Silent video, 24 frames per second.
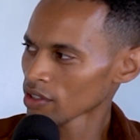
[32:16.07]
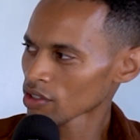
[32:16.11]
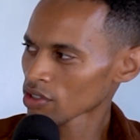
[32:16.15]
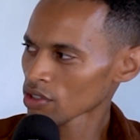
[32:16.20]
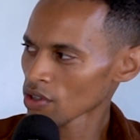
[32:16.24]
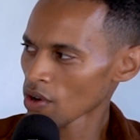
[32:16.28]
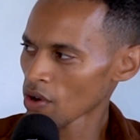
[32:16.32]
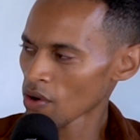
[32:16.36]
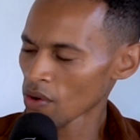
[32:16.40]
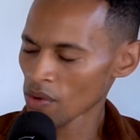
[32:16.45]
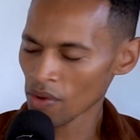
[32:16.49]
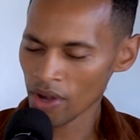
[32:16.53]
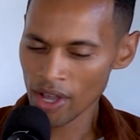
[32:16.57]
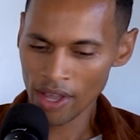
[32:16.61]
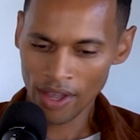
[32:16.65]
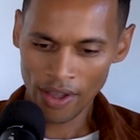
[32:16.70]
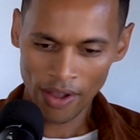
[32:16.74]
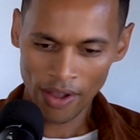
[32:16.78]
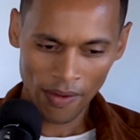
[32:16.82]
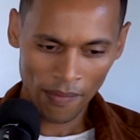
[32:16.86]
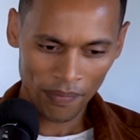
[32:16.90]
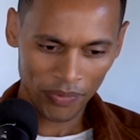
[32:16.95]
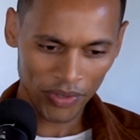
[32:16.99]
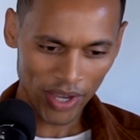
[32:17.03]
So
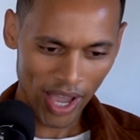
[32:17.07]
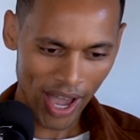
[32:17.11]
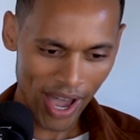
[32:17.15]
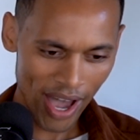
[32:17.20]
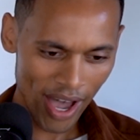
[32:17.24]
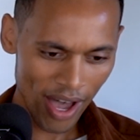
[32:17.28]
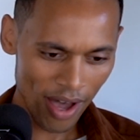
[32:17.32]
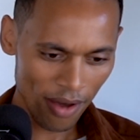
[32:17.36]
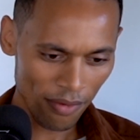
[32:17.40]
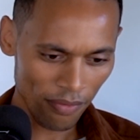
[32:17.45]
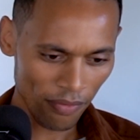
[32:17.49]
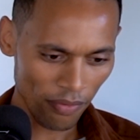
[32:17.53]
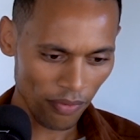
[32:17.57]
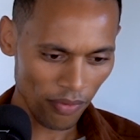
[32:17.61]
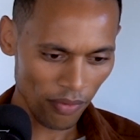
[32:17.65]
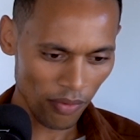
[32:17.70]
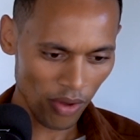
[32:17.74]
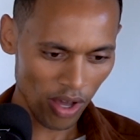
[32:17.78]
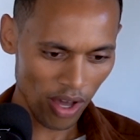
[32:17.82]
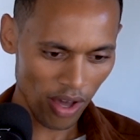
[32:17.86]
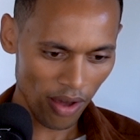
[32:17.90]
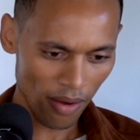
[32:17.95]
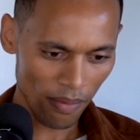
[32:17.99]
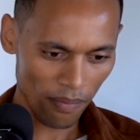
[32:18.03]
to have
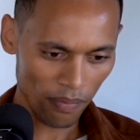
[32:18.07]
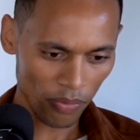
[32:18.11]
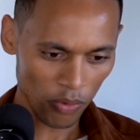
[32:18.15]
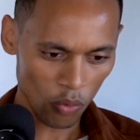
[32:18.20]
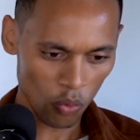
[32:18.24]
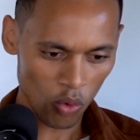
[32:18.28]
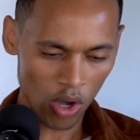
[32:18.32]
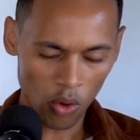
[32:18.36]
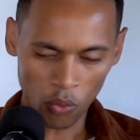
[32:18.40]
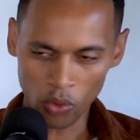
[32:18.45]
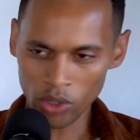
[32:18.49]
what